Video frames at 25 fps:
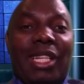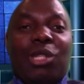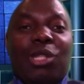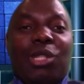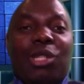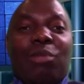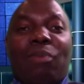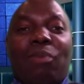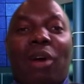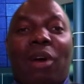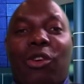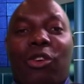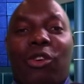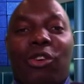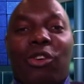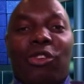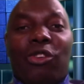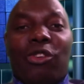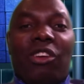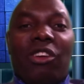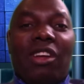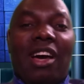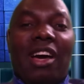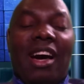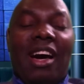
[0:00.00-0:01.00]
is back
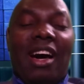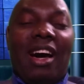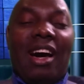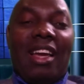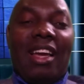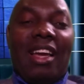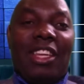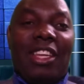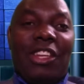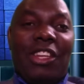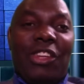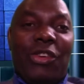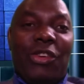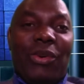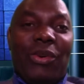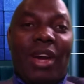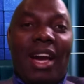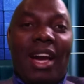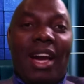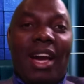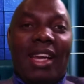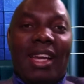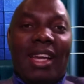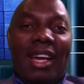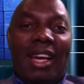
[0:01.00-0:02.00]
on in
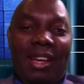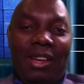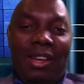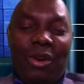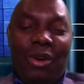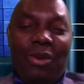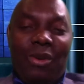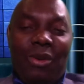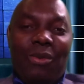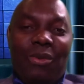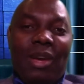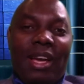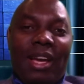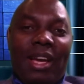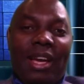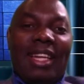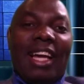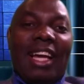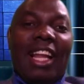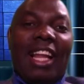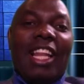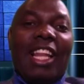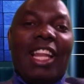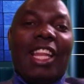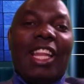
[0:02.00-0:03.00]
Uganda. We are
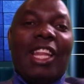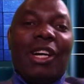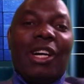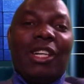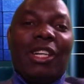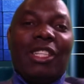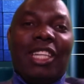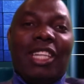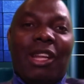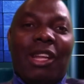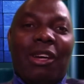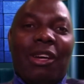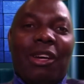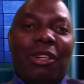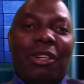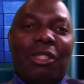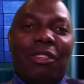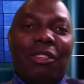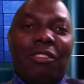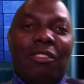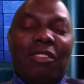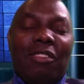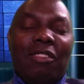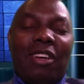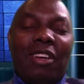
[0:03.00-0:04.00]
getting a lot
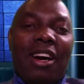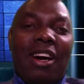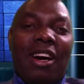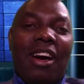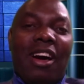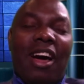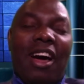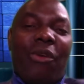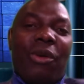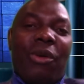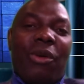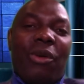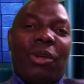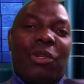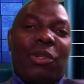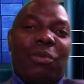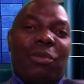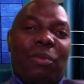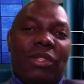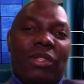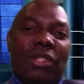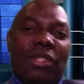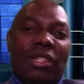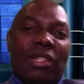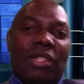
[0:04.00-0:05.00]
of
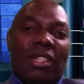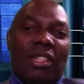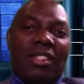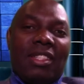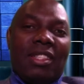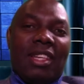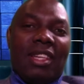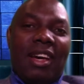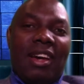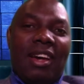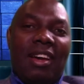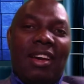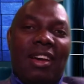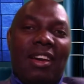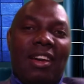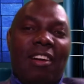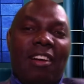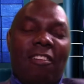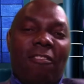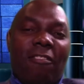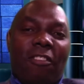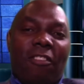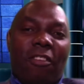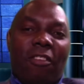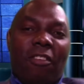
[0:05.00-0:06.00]
responses
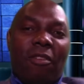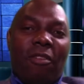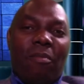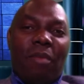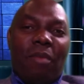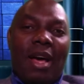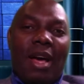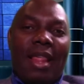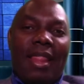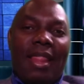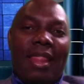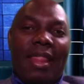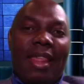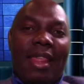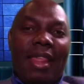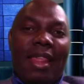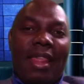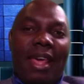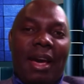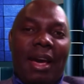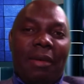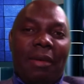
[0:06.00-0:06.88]
from there.